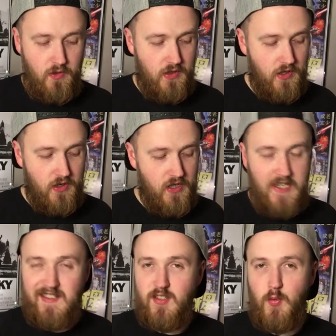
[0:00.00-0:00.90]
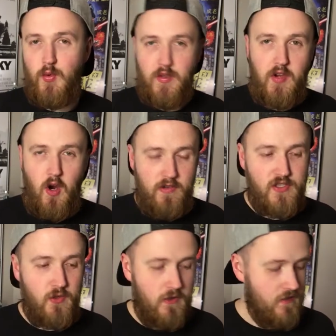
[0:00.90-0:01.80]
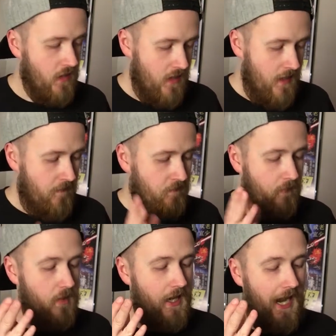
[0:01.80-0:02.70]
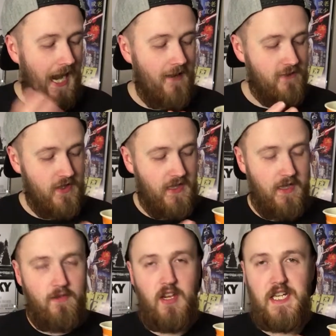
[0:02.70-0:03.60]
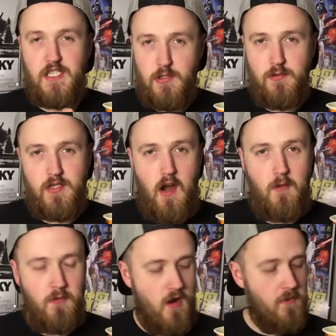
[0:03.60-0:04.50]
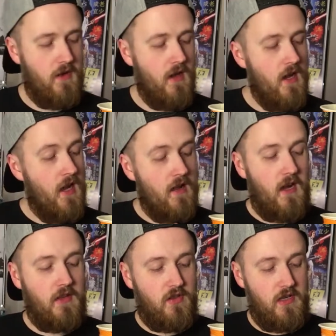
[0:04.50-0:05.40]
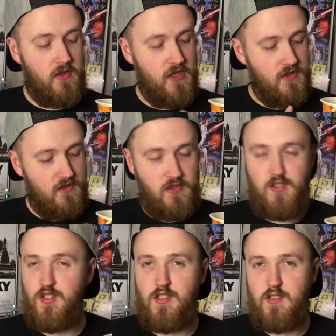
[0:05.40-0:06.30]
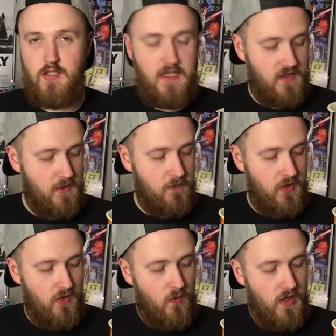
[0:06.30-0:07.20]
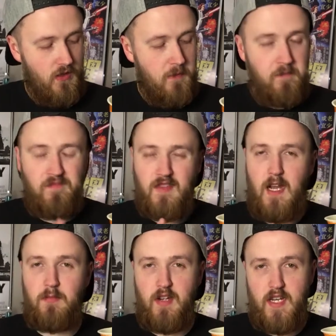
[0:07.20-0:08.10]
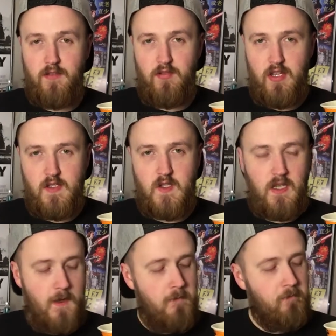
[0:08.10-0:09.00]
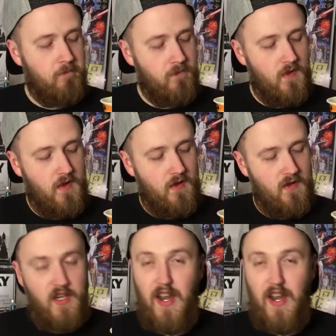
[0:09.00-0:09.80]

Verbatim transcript: really good, and it's a really hard choice. But I have to give it to Top Ramen. I think this just, just is, is simply the winner. I'm gonna give this a